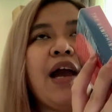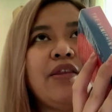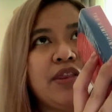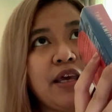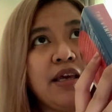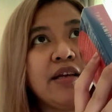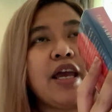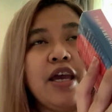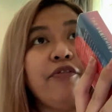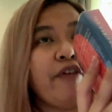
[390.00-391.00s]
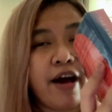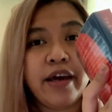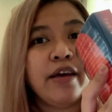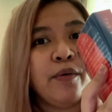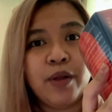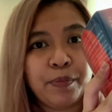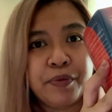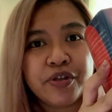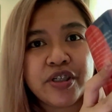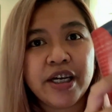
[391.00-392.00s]
I think if I will
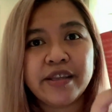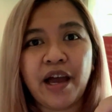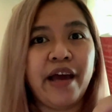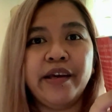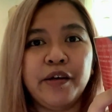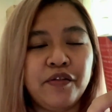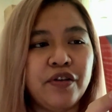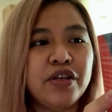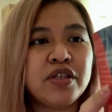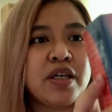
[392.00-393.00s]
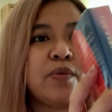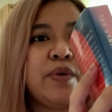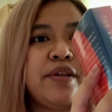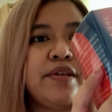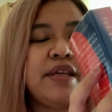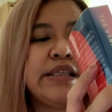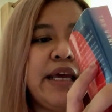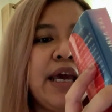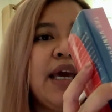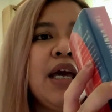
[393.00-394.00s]
push it, I can finish it within the
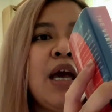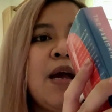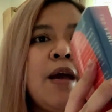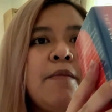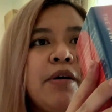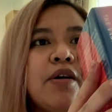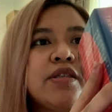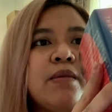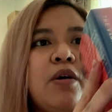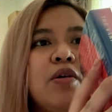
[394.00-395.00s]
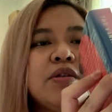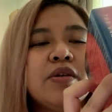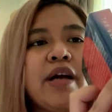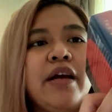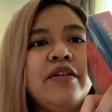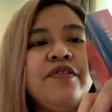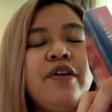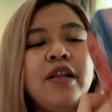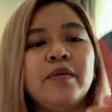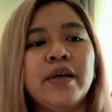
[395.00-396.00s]
day. Because I'm also kind of
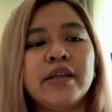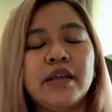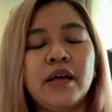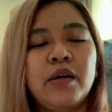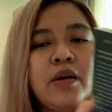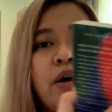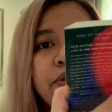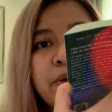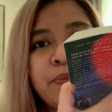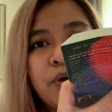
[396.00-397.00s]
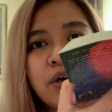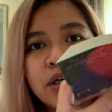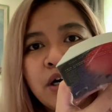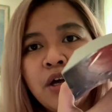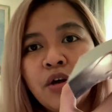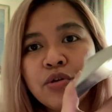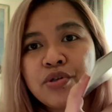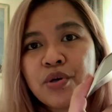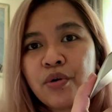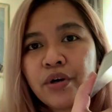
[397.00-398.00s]
following it on audiobook.
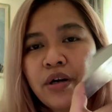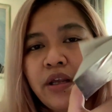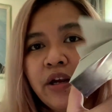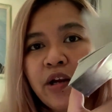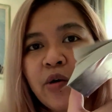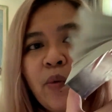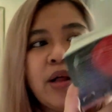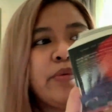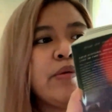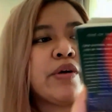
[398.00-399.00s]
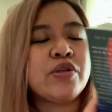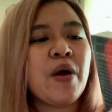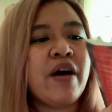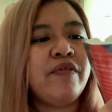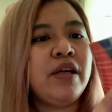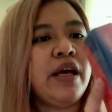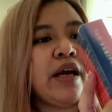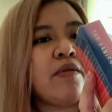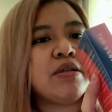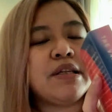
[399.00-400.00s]
So earlier while we were
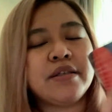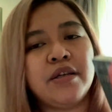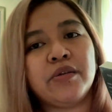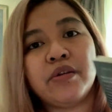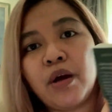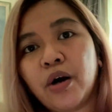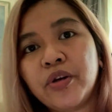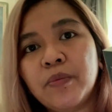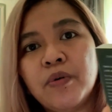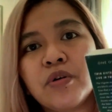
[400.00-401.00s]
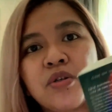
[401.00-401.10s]
traveling, I was listening to the audiobook.